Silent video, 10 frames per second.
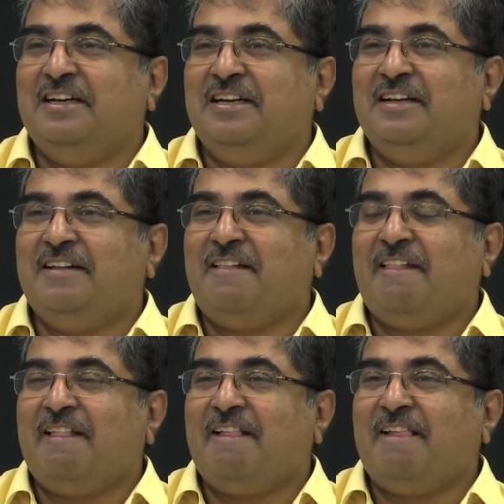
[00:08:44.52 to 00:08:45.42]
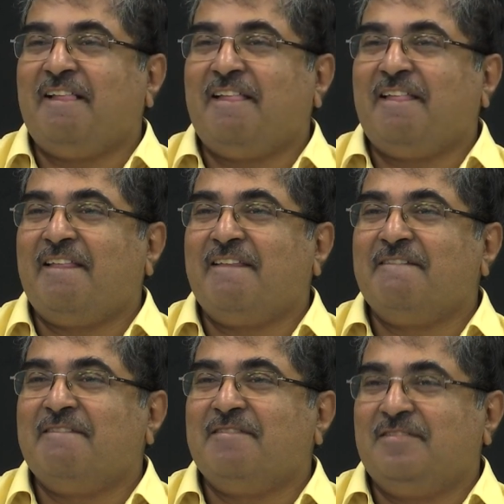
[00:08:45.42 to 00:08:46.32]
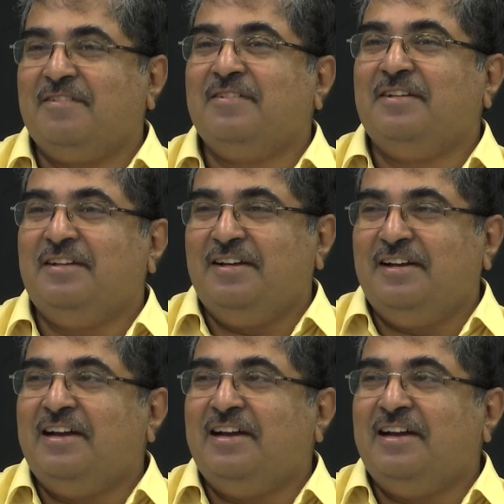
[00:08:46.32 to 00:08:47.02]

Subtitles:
[no speech]